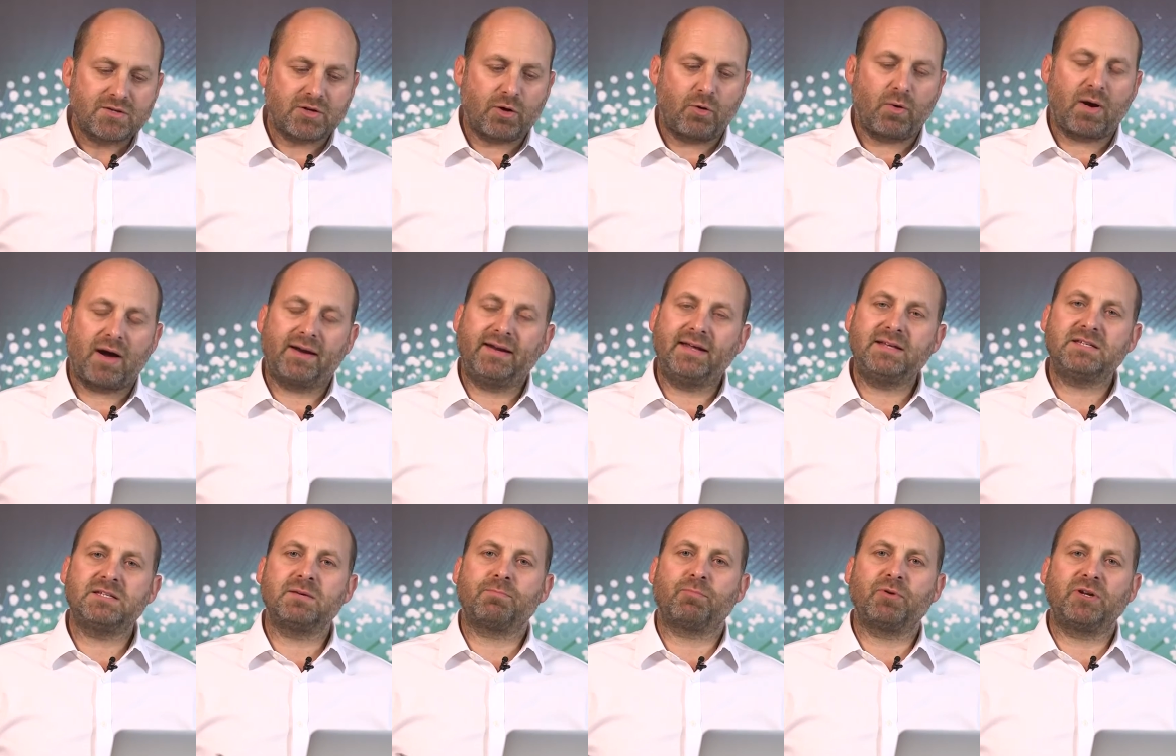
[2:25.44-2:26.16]
So I
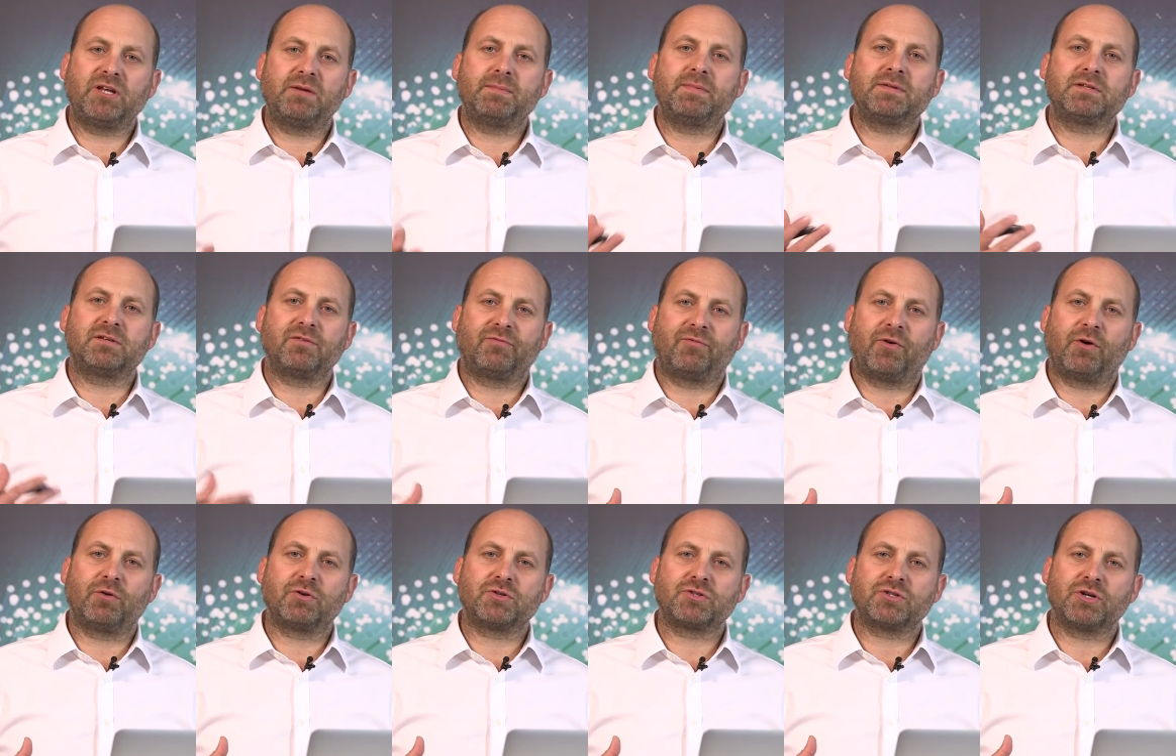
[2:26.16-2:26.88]
need to bring them into
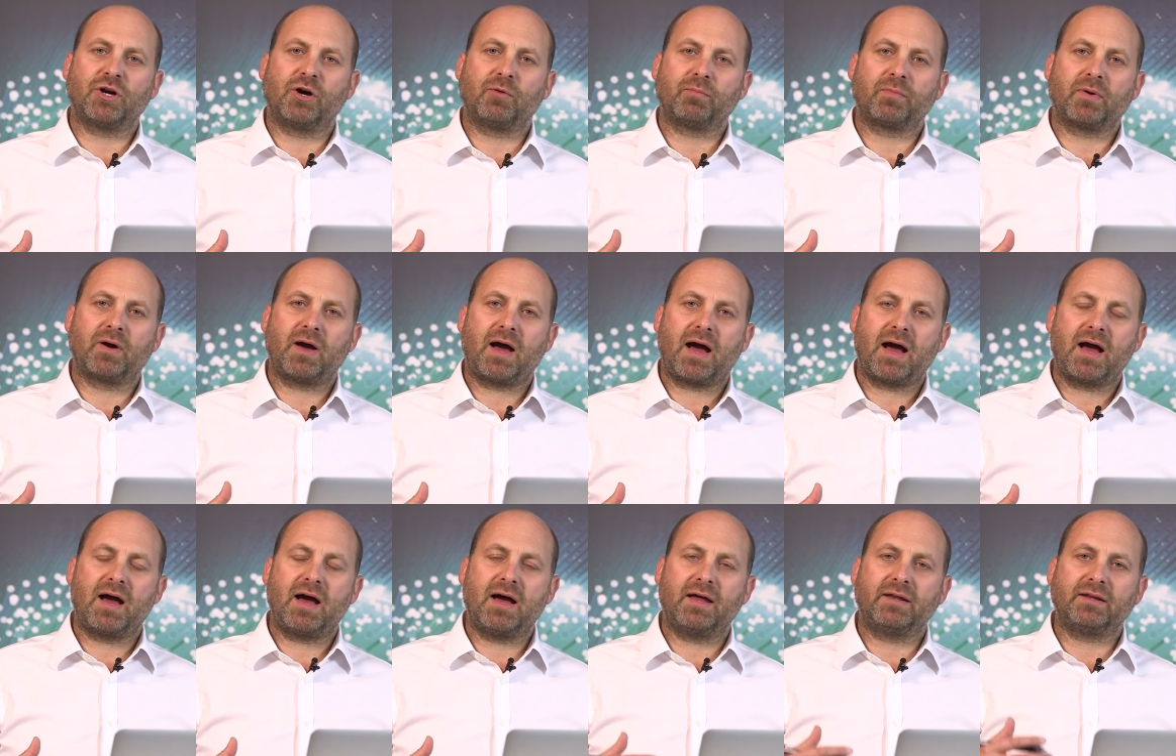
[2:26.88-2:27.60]
Photoshop,
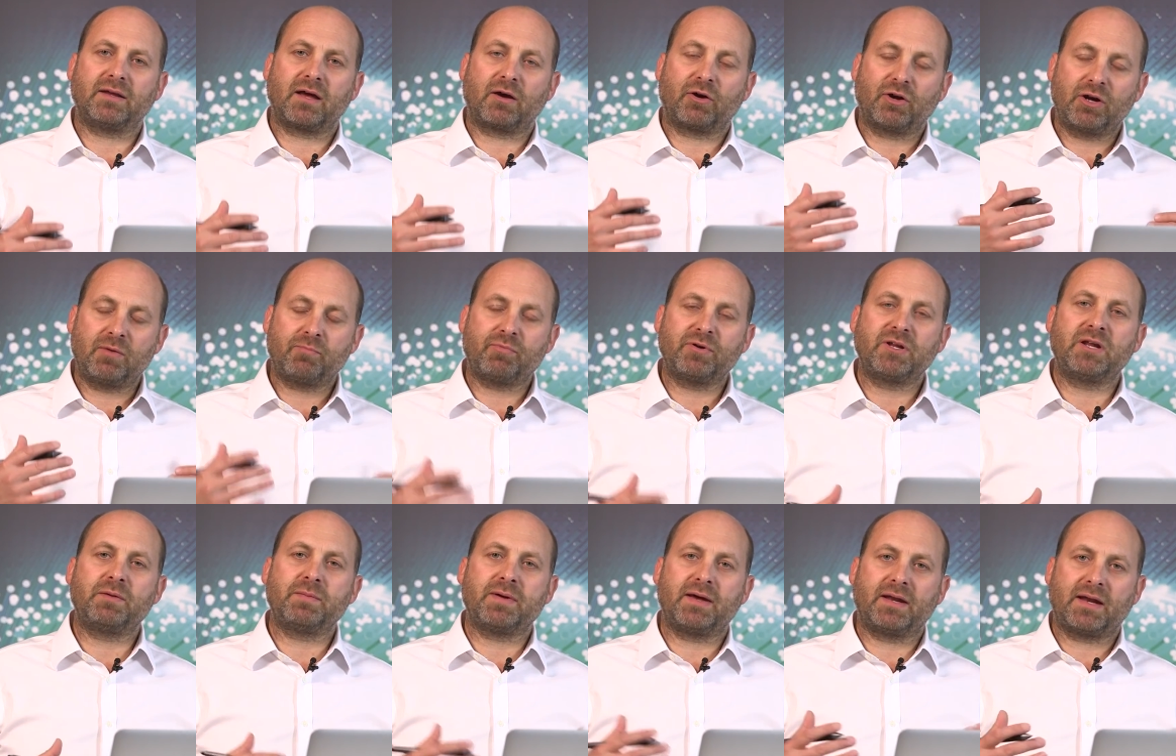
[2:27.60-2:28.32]
and I'm going to
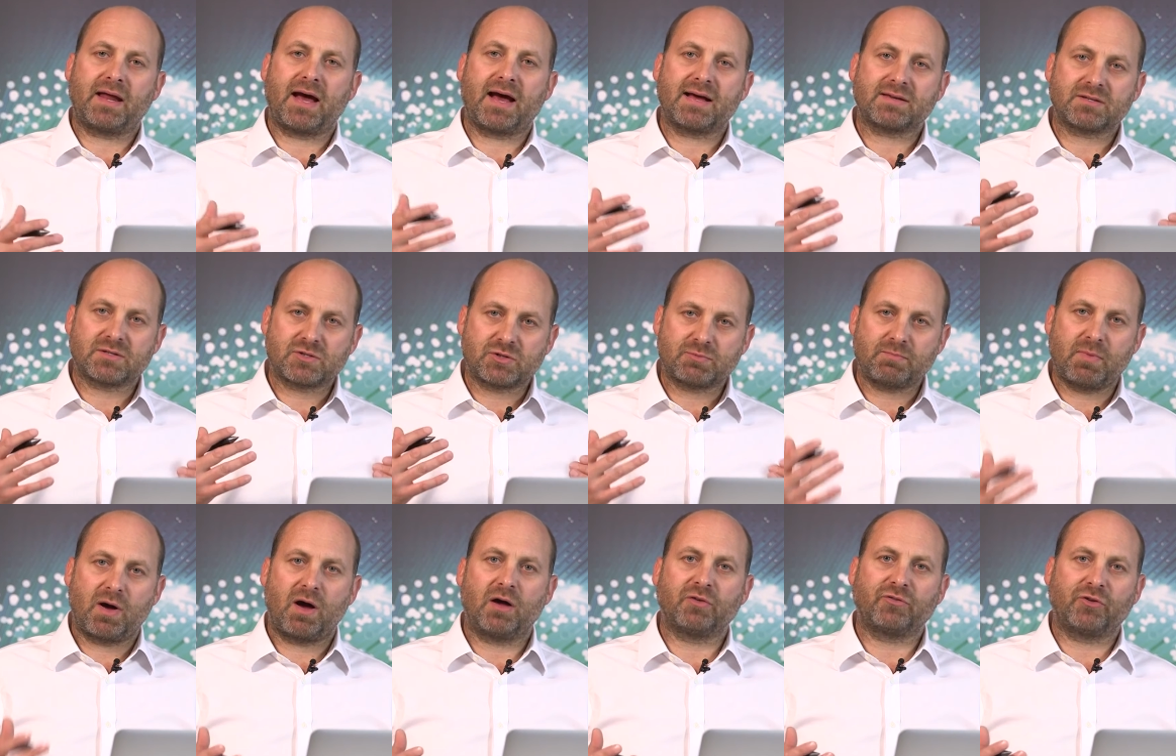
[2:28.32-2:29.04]
bring them in as
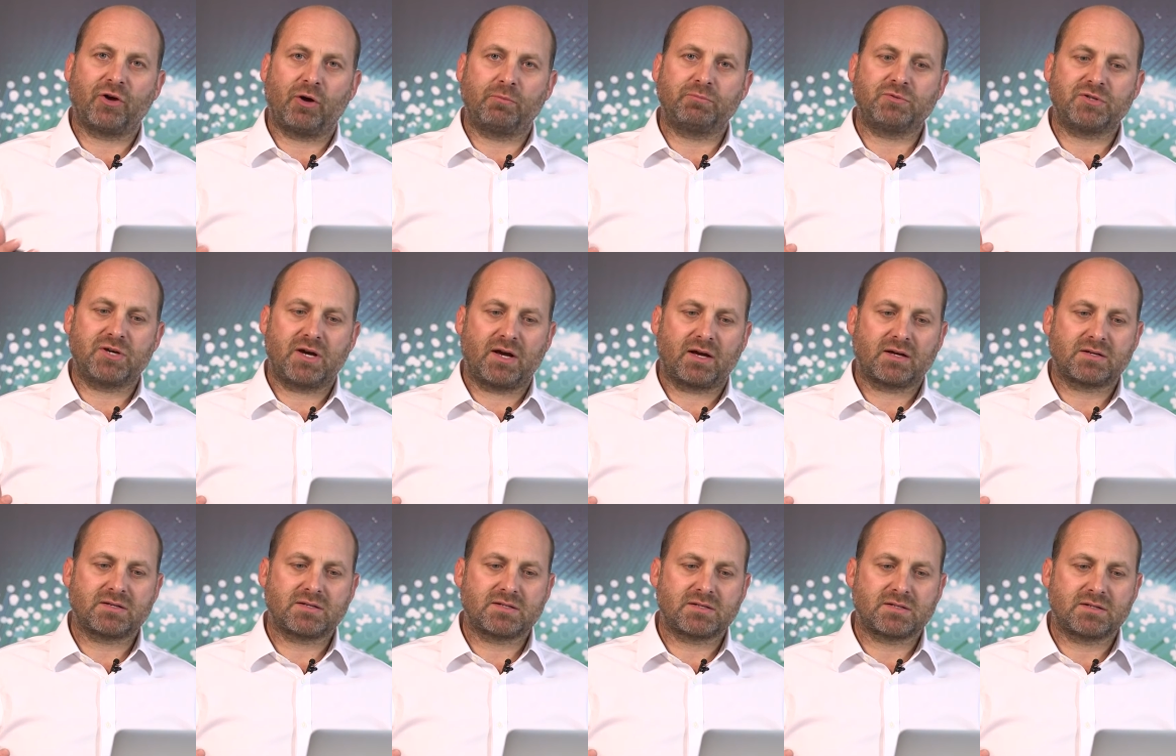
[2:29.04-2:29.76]
smart
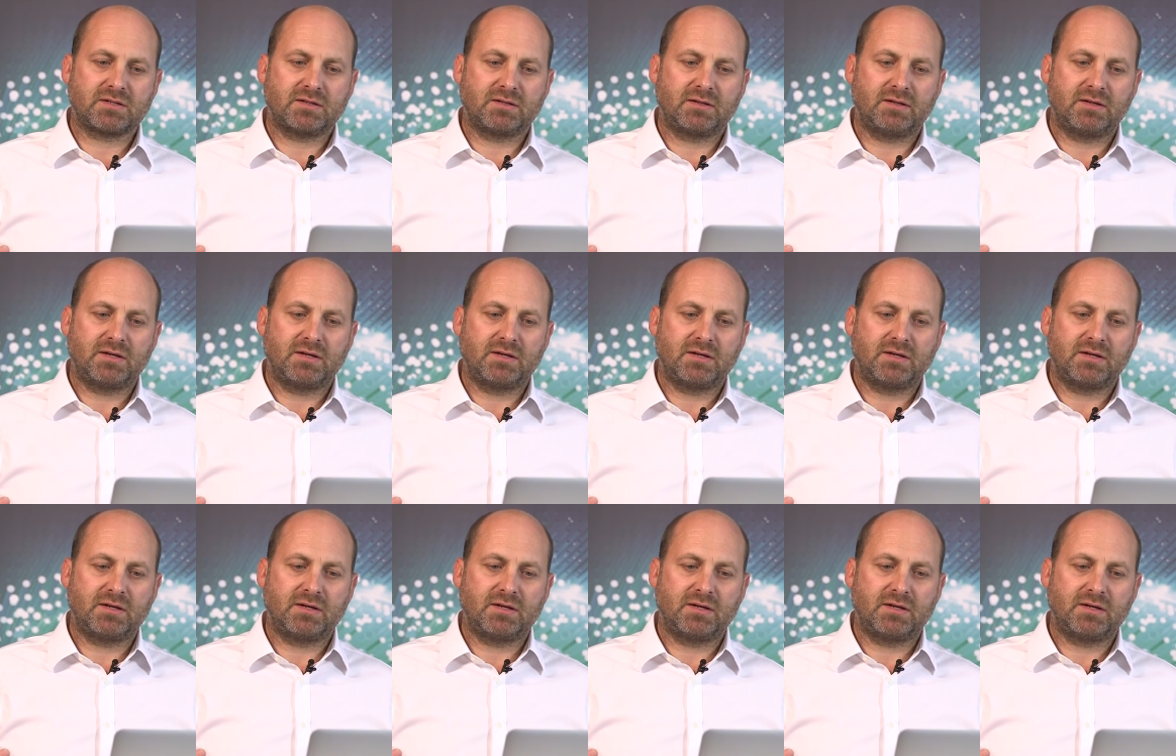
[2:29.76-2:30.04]
objects.